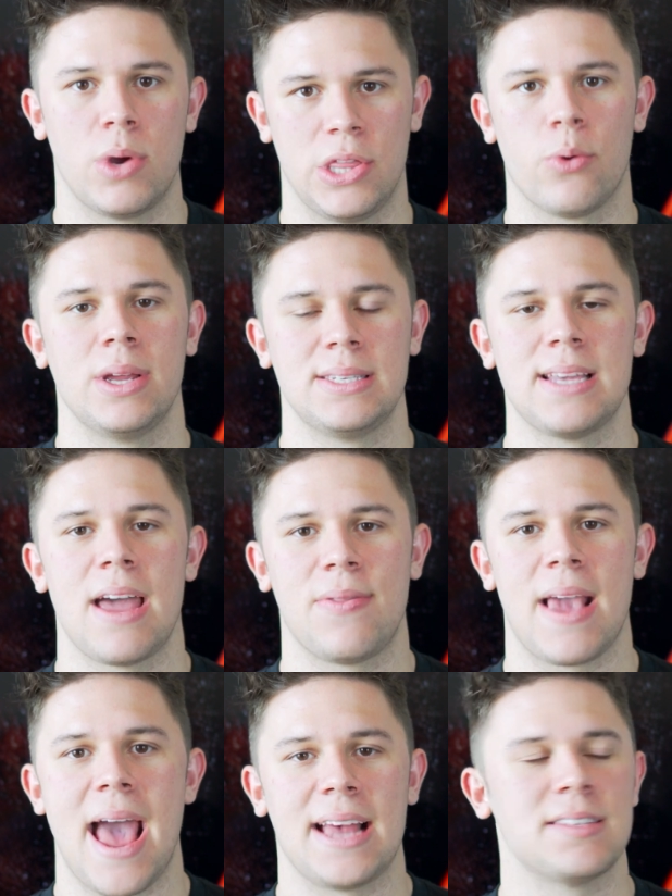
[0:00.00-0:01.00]
when they're inside
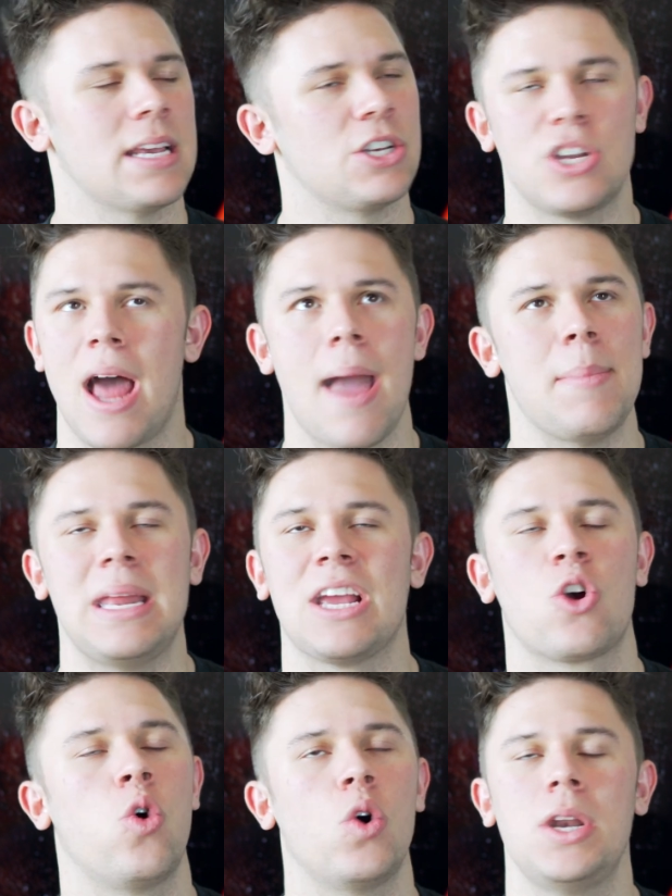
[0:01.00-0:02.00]
the gas station. I mean,
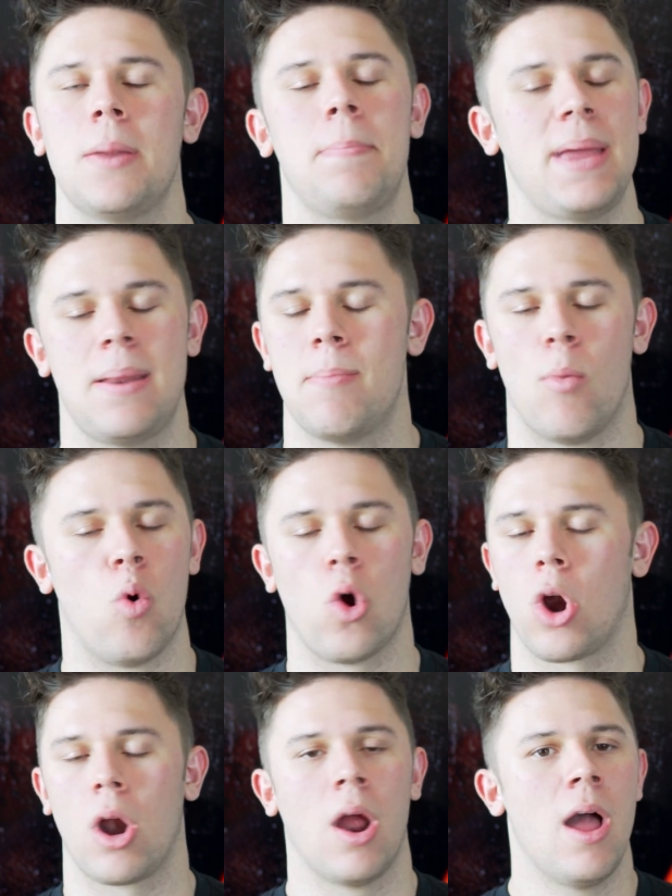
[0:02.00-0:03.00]
it couldn't have been
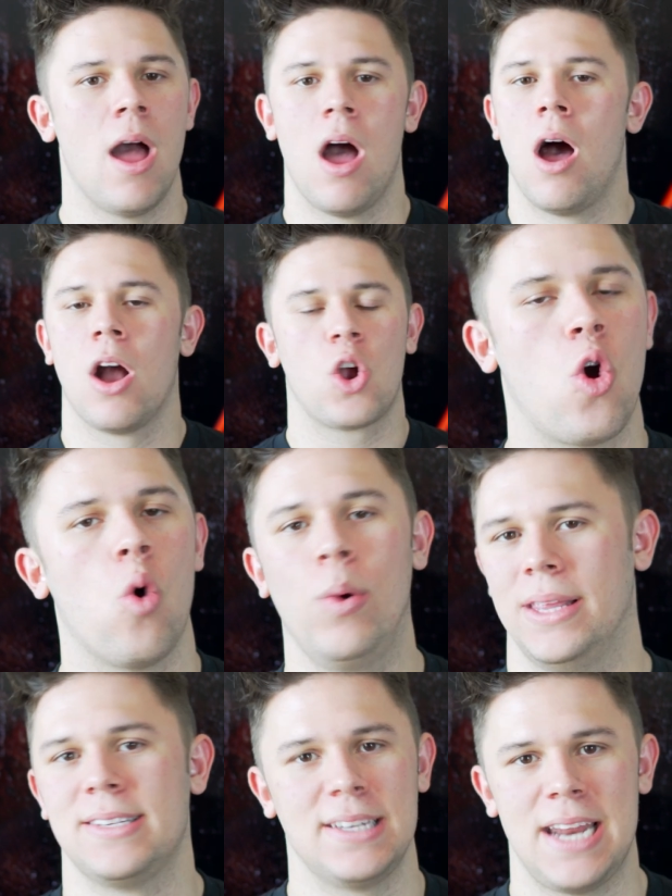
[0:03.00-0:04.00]
more
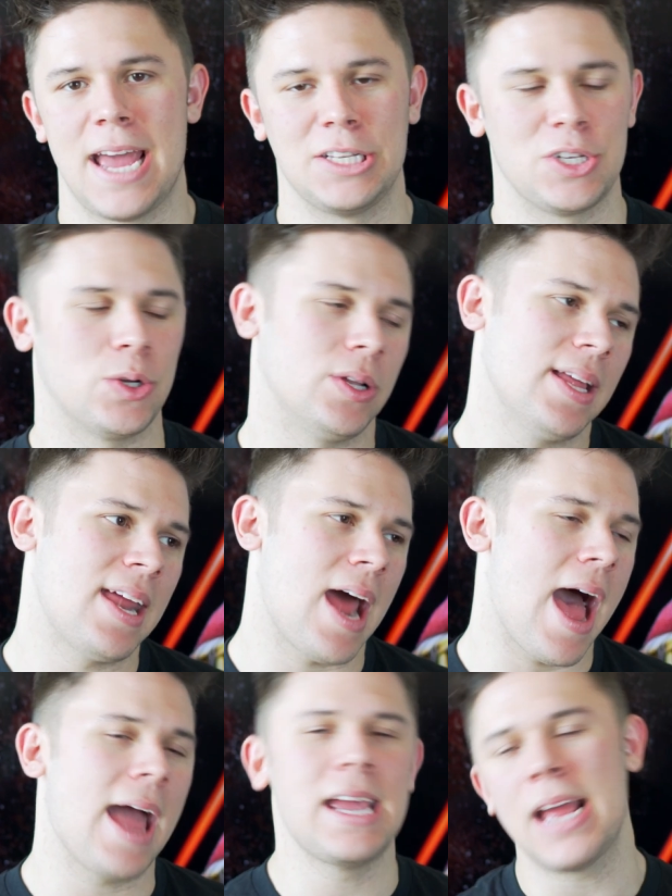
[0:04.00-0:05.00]
coincidental, and
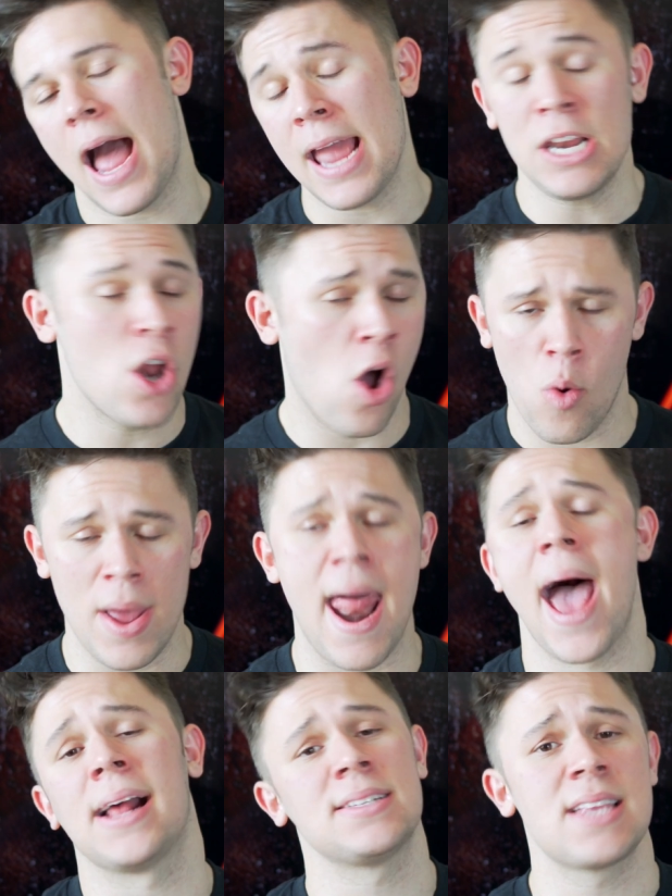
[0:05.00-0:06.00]
I know it
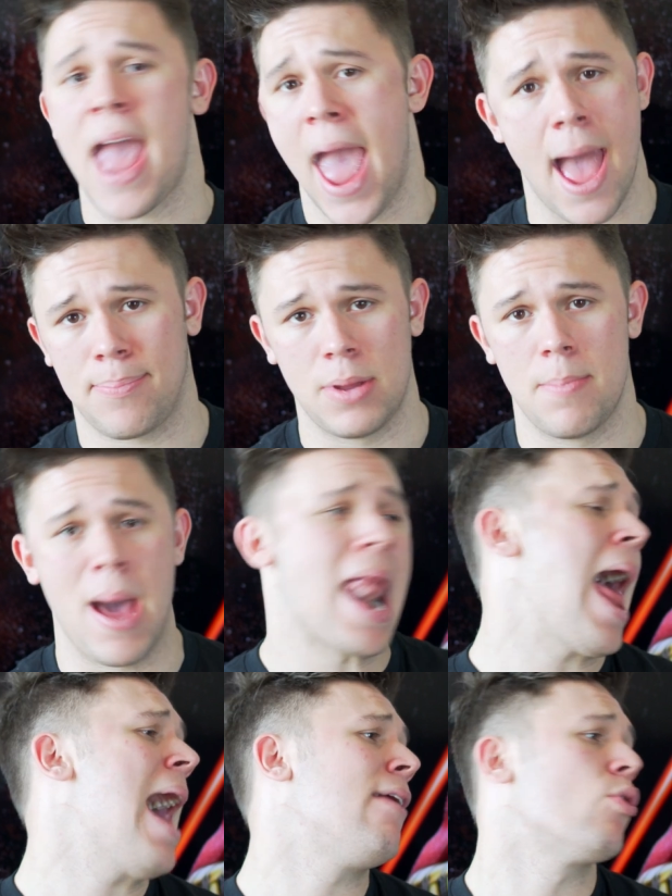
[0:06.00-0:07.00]
has to happen,
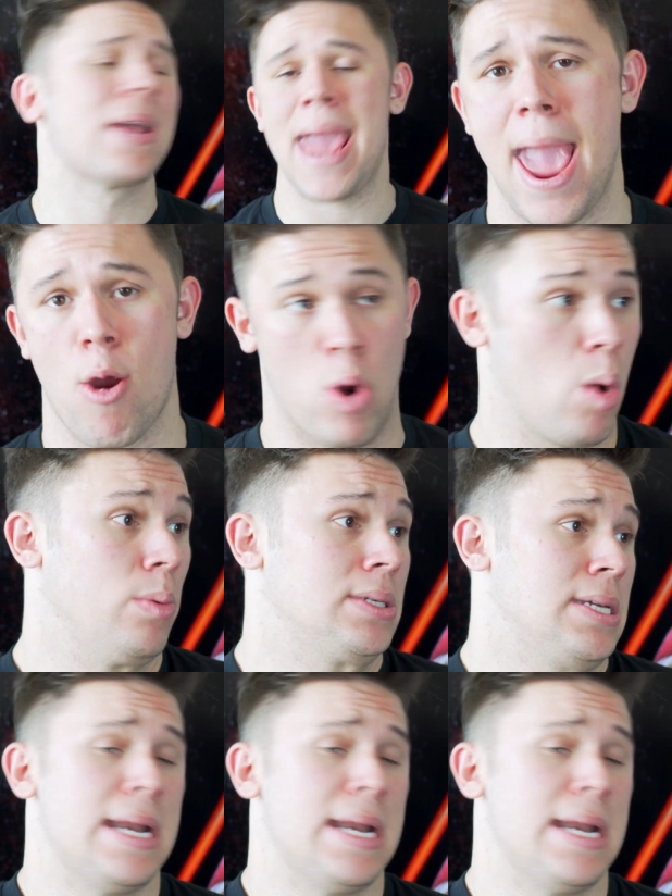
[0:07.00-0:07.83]
but I don't care. It was a